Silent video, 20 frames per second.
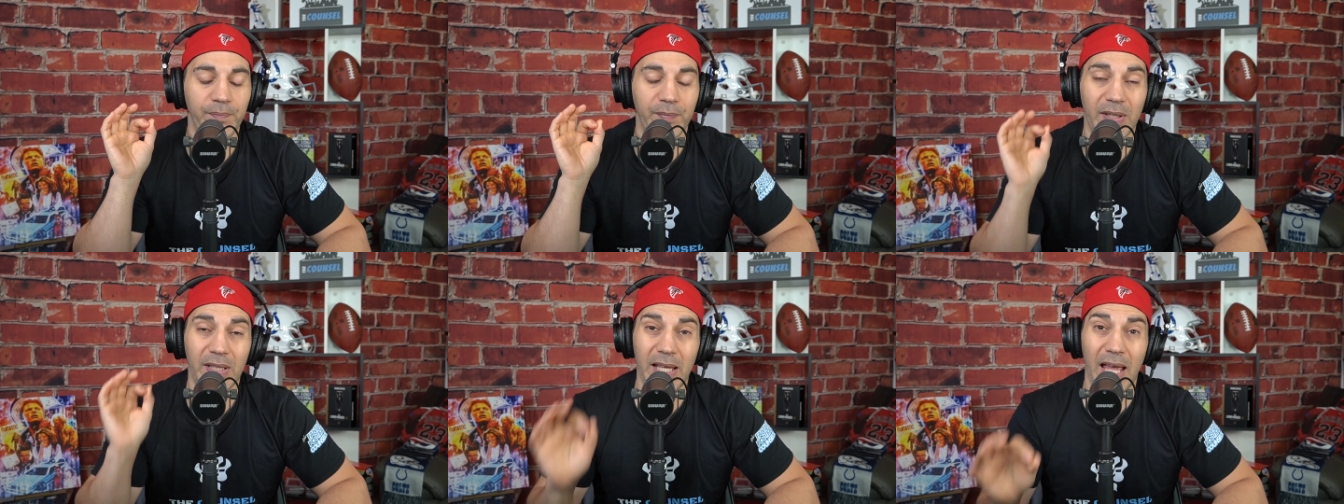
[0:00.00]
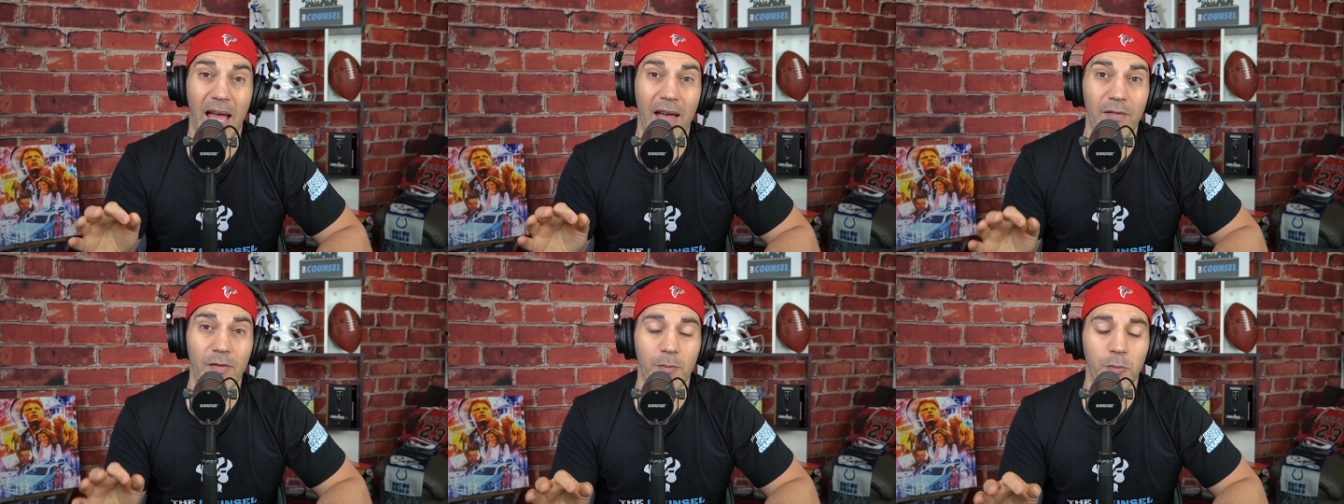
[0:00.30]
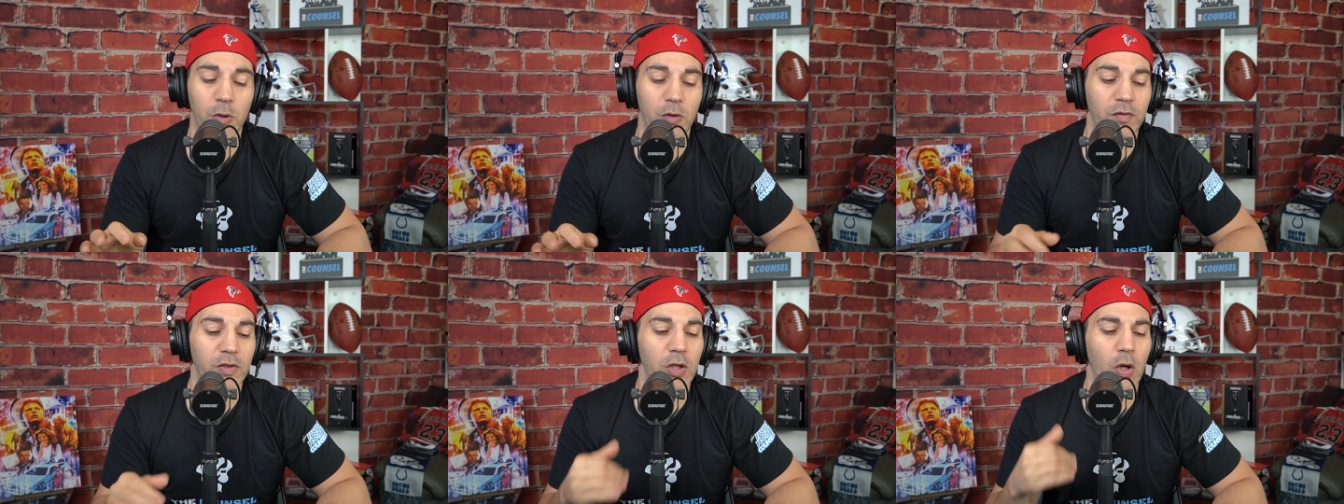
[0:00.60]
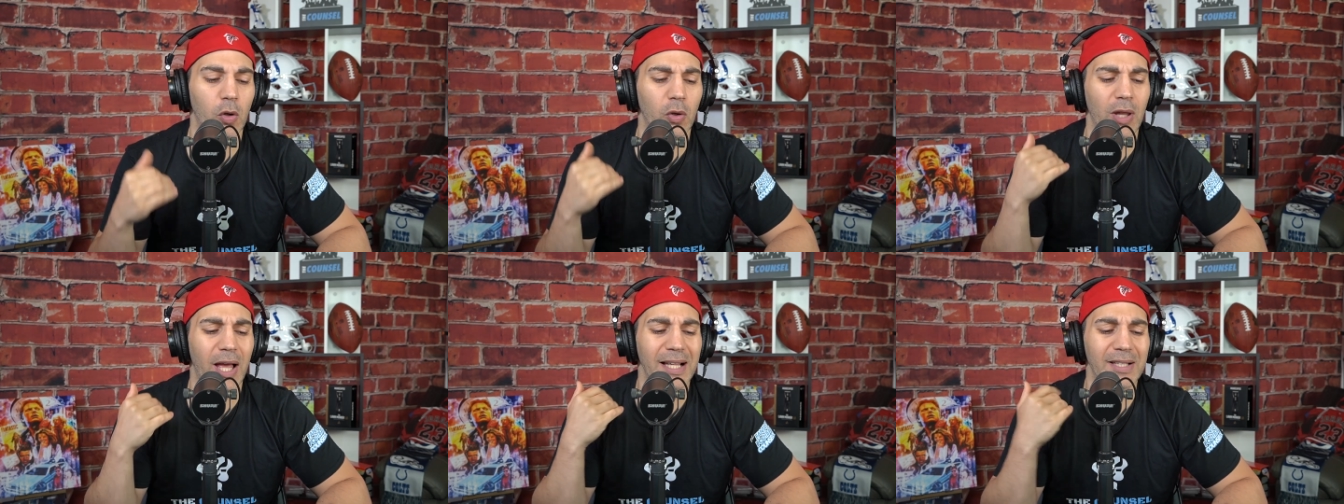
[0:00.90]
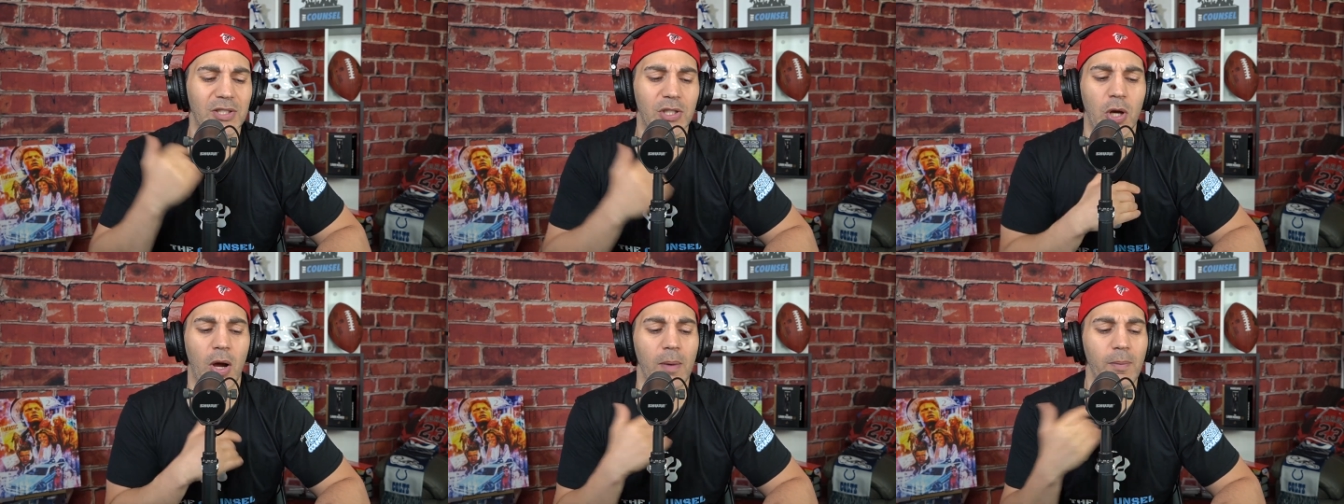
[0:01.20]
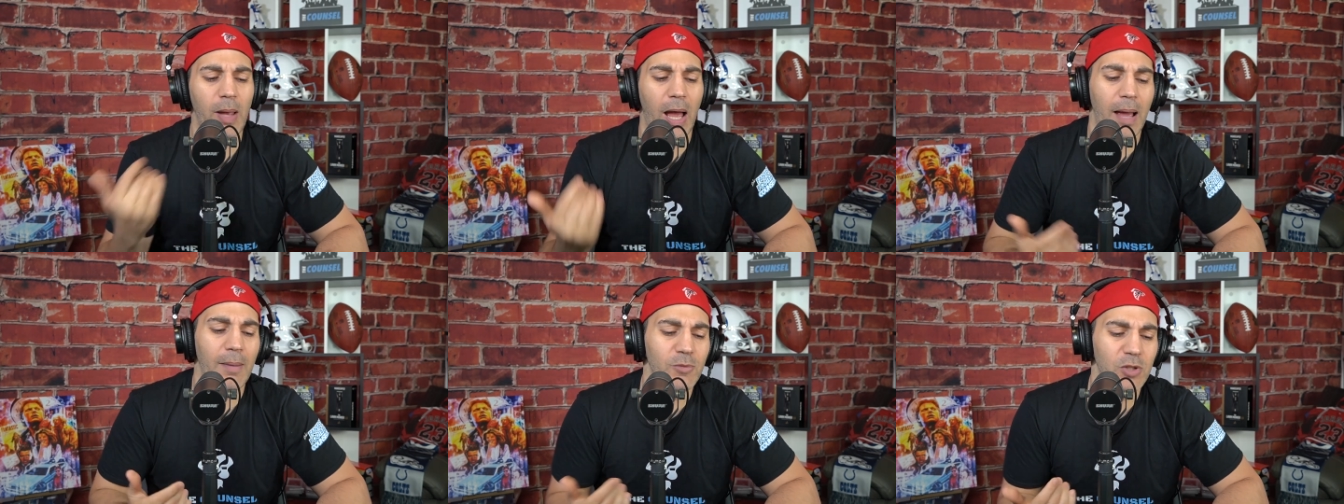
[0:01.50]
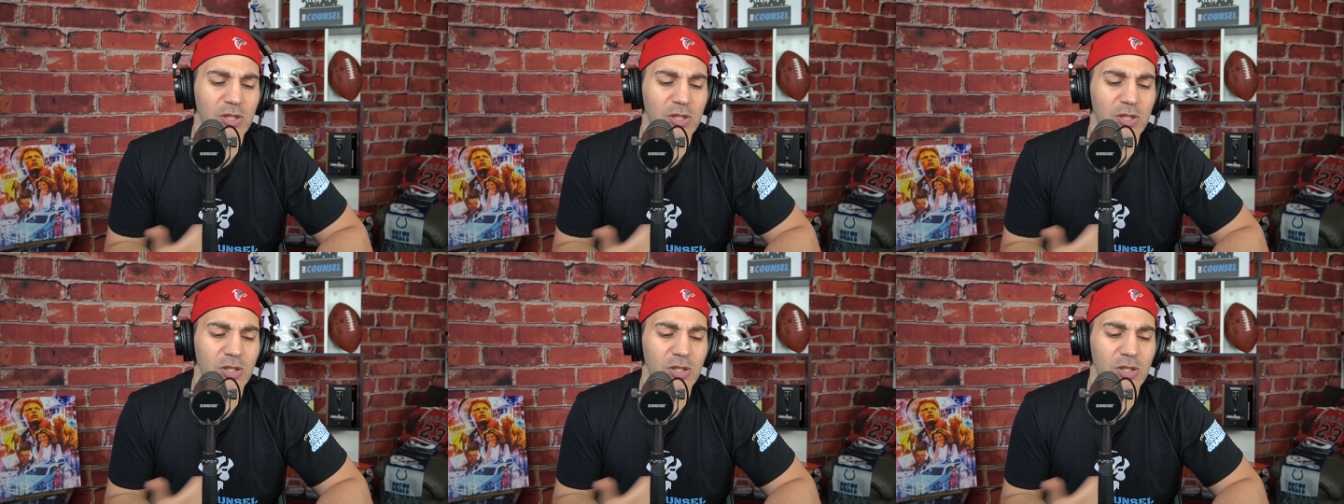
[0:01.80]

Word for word: and they have improved the O line. So I'm, I'm